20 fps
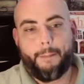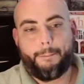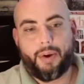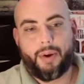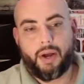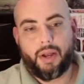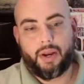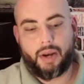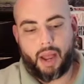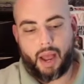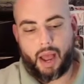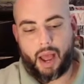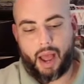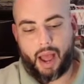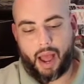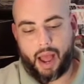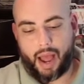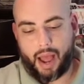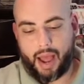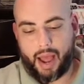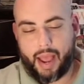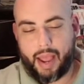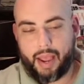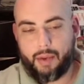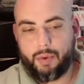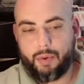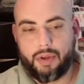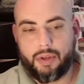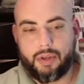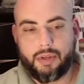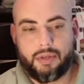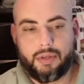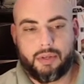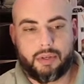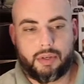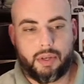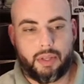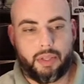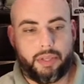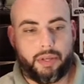but I
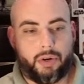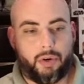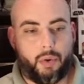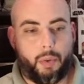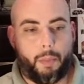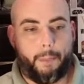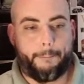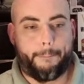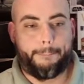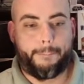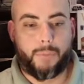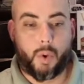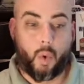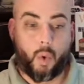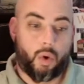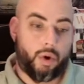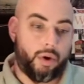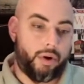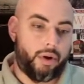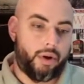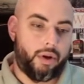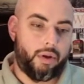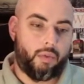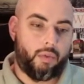was a little bored